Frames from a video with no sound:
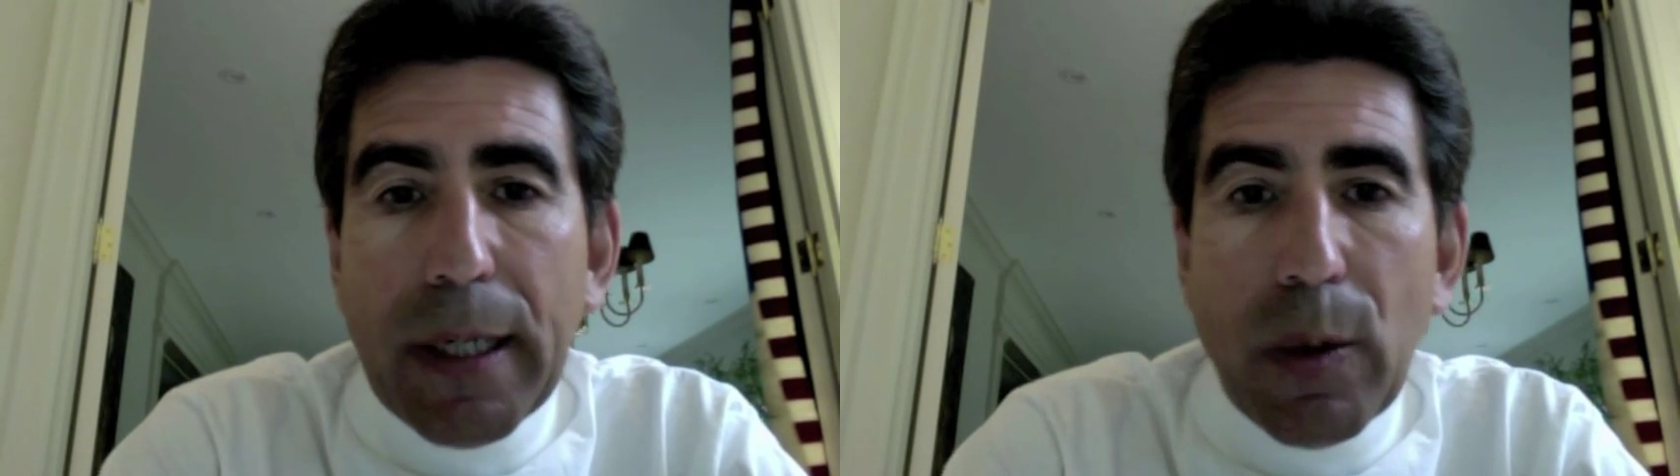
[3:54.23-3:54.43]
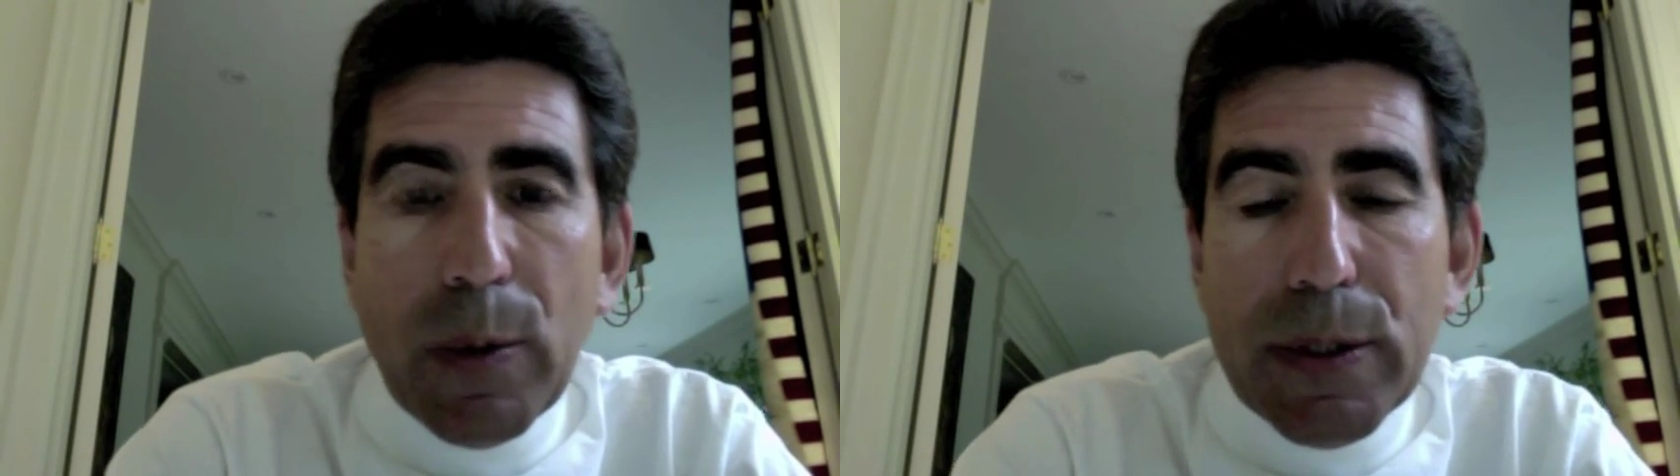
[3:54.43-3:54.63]

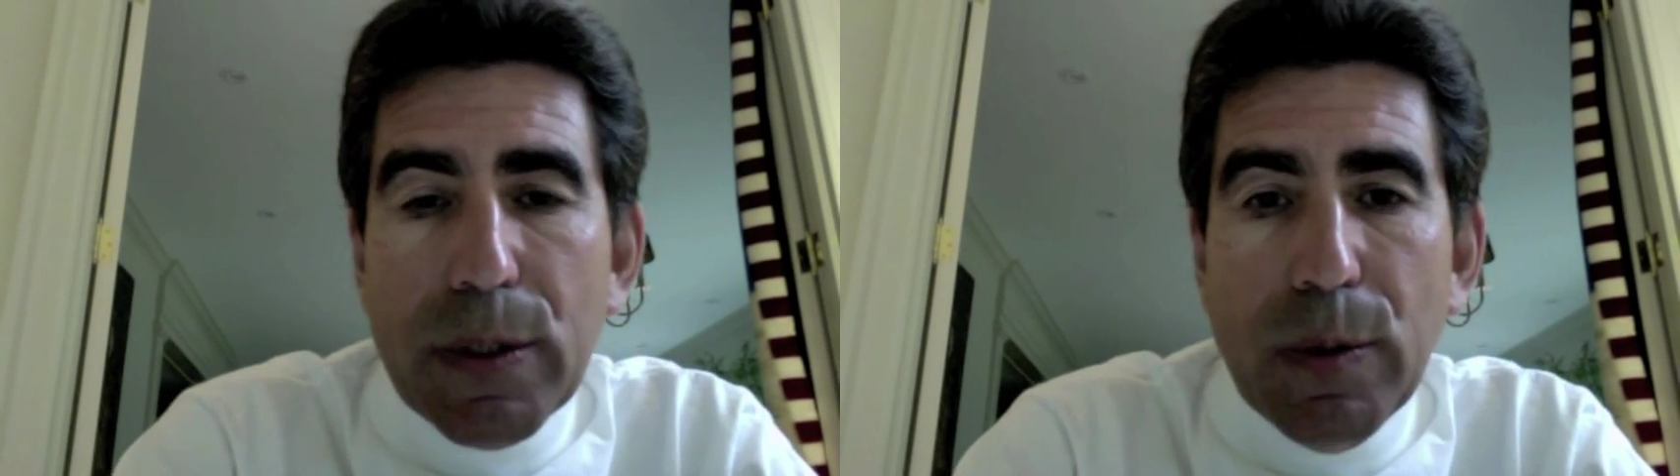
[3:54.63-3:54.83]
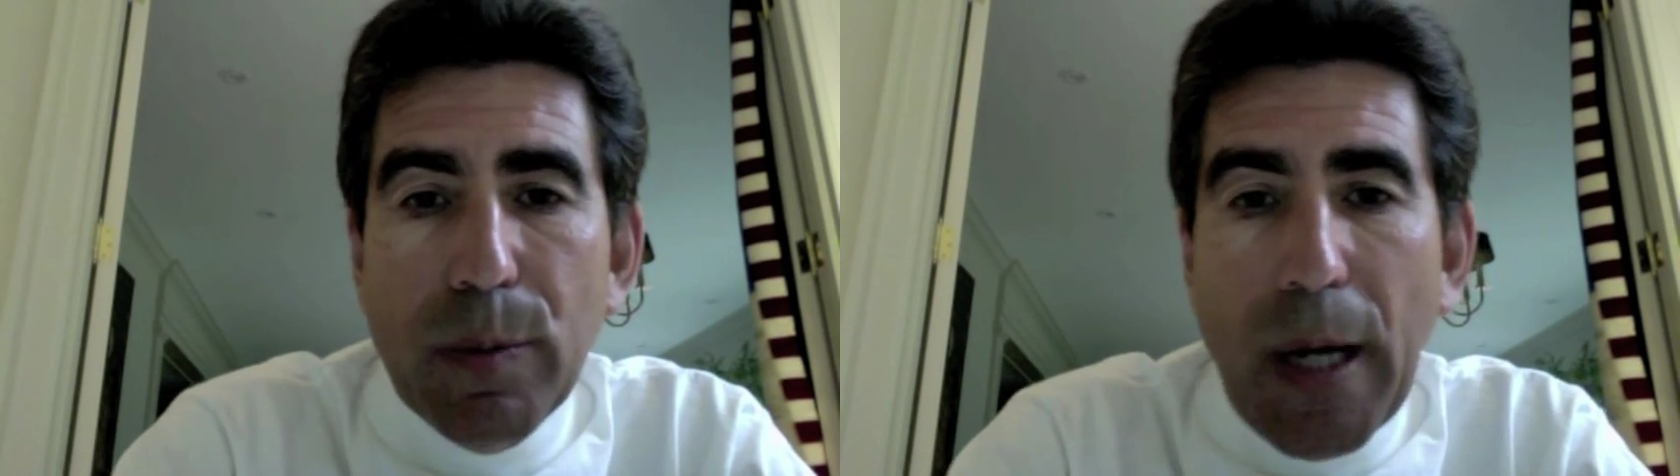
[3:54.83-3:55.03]
going
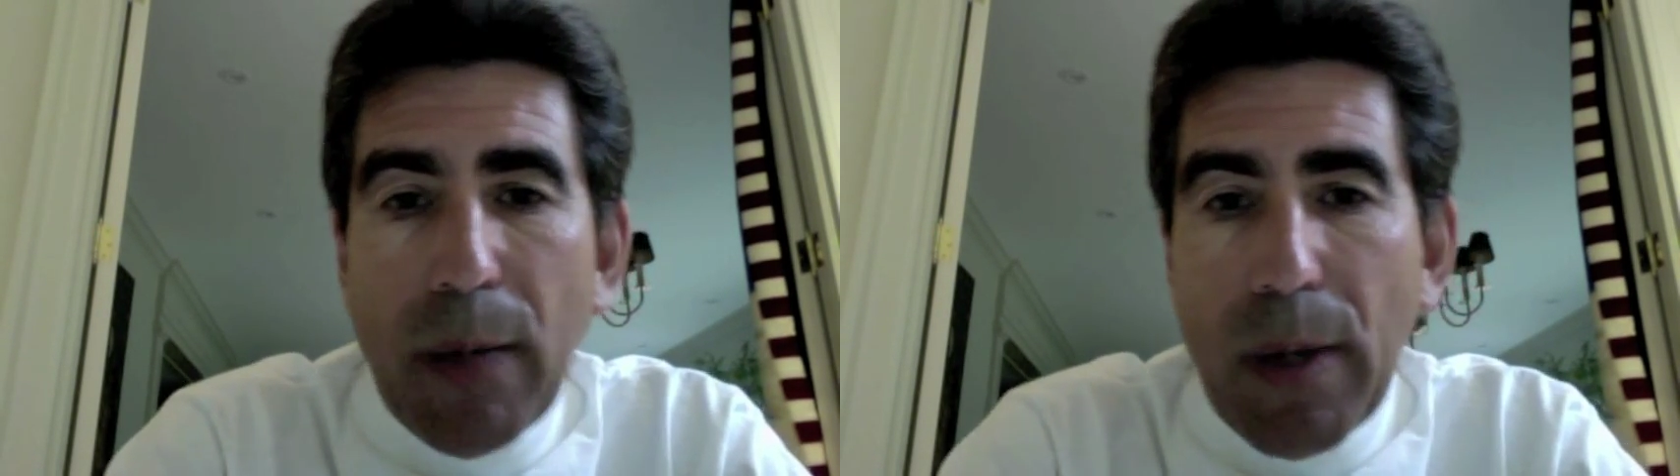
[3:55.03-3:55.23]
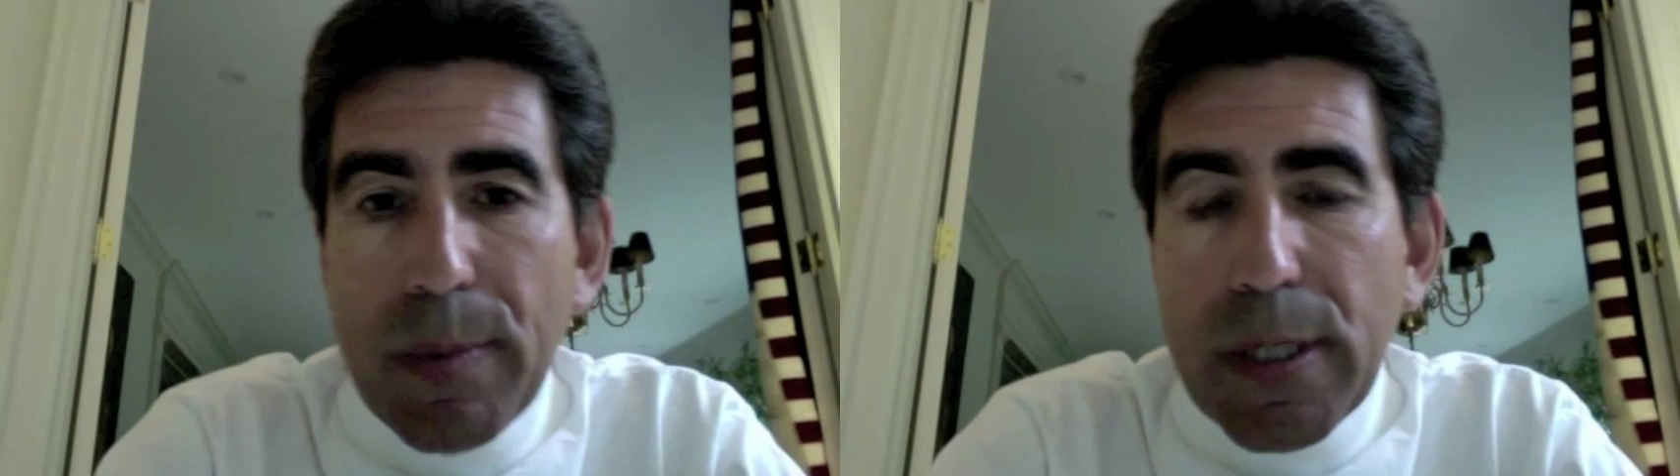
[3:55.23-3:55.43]
to my
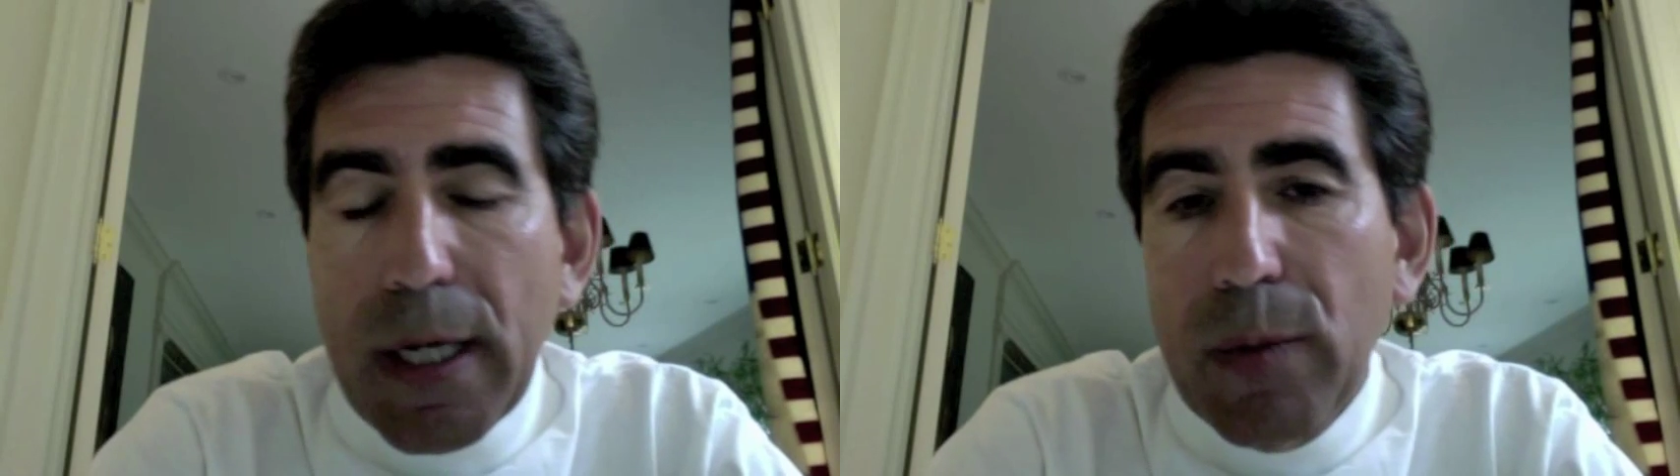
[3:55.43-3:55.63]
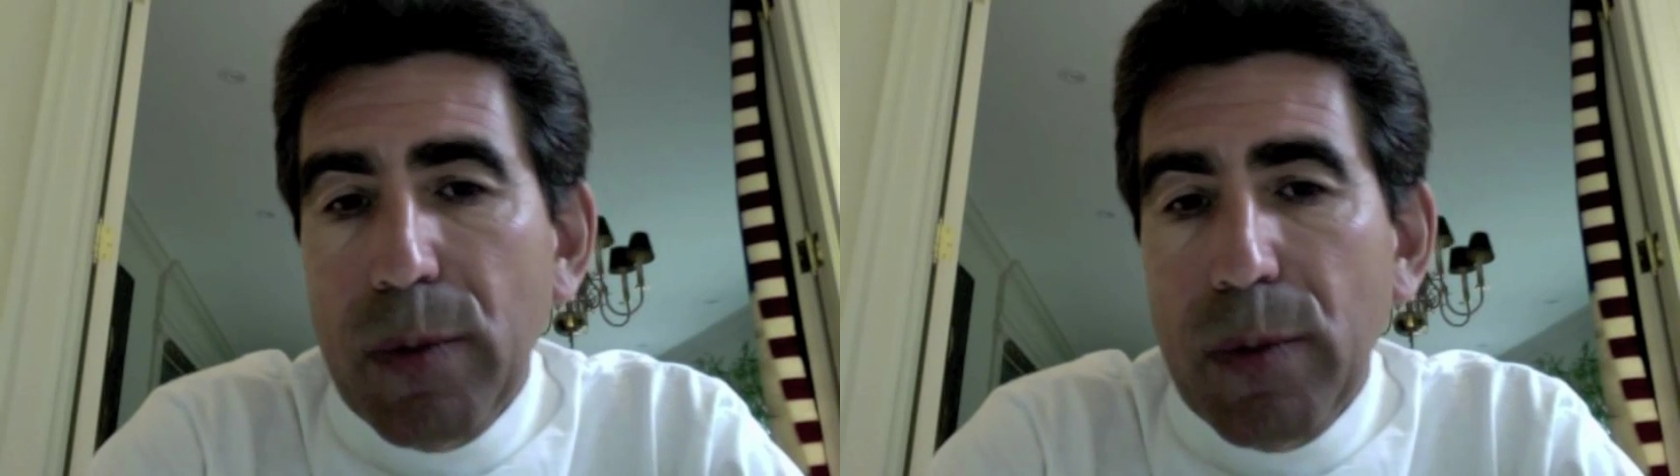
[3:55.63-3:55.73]
website,